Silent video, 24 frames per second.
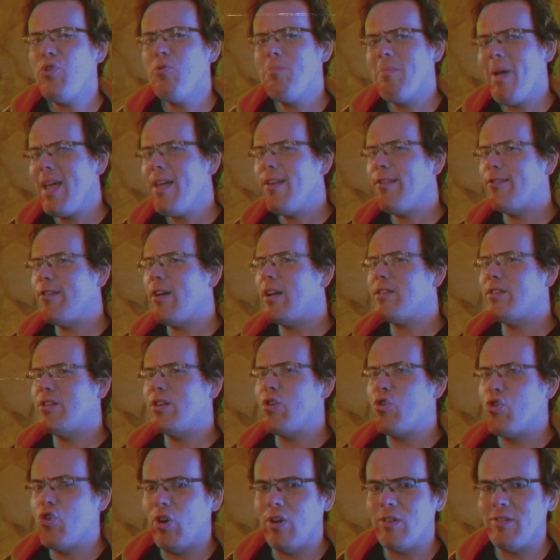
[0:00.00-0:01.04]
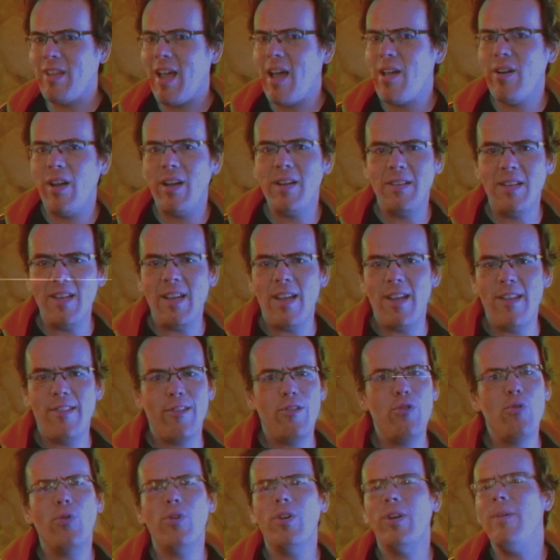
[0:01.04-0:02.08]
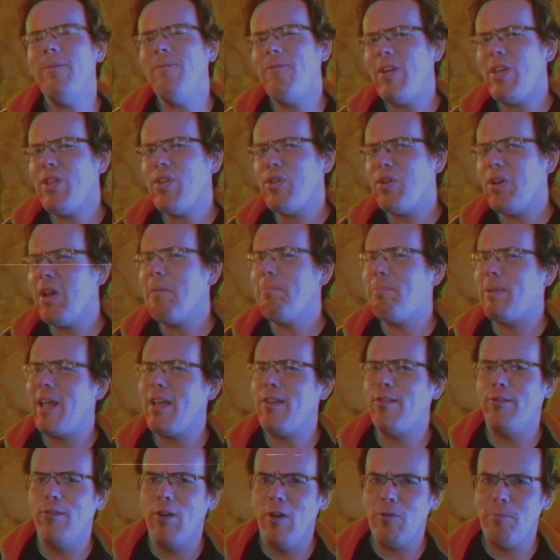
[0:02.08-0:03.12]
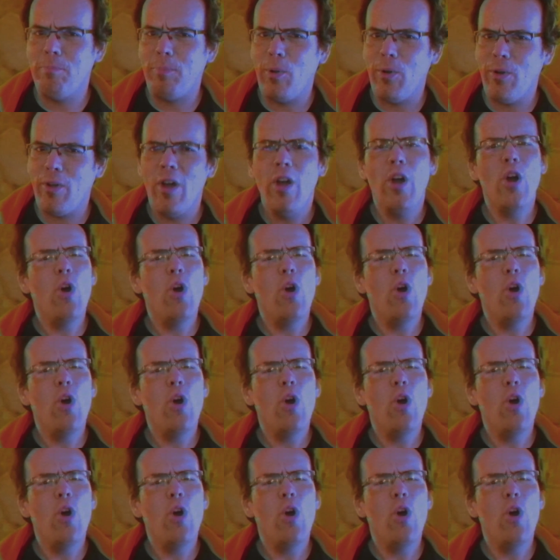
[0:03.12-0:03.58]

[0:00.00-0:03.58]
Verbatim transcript: you may start to jot down ideas in your conveniently placed notebook